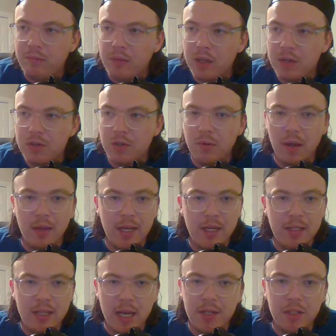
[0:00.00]

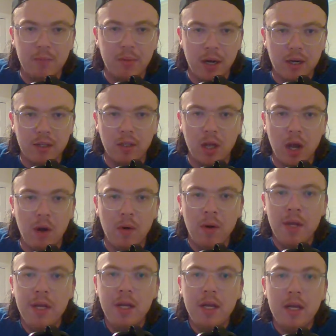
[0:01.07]
Cirelli takes the puck low,
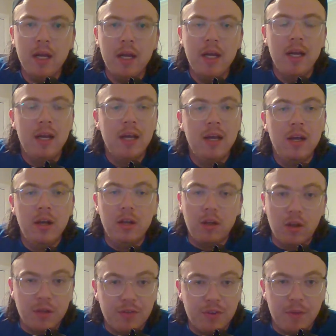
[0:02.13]

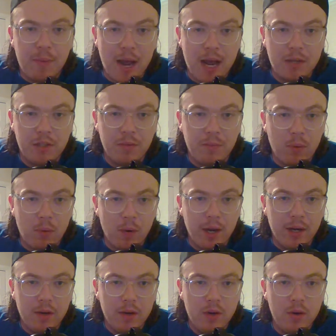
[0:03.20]
looks for the pass to
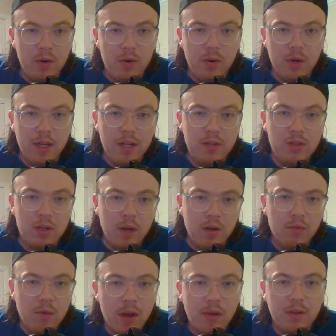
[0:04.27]
Point, who is
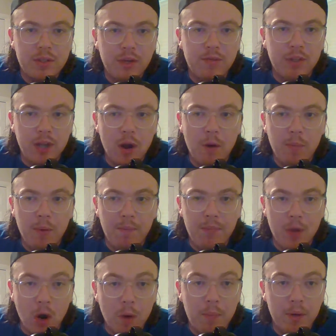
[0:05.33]
relatively
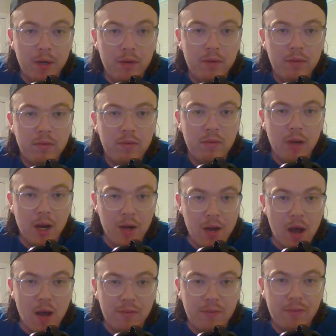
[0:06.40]
open
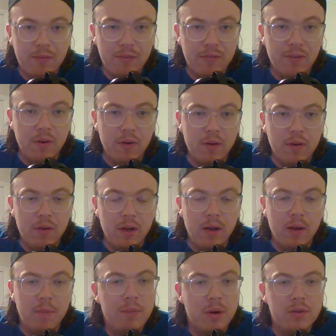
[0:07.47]
enough for
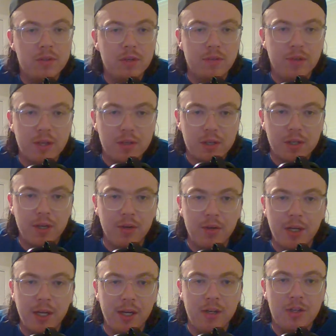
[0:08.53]
a person of his skill
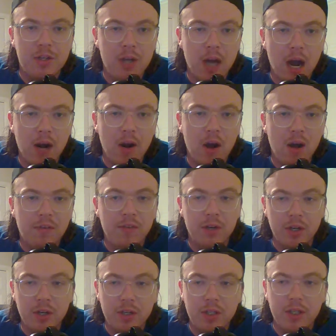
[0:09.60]
to get a shot off, a
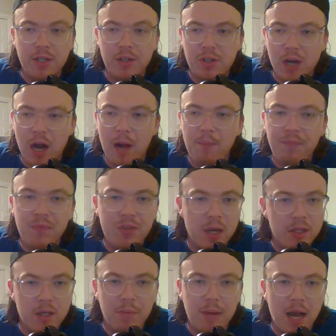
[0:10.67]
good clean shot.
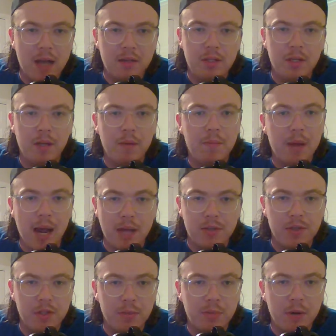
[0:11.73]
Doesn't pass to him,
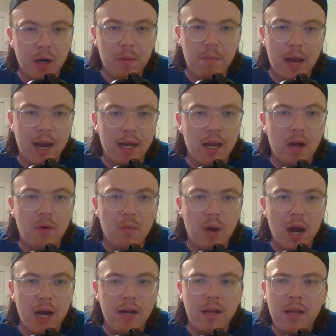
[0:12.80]
passes the puck back out wide.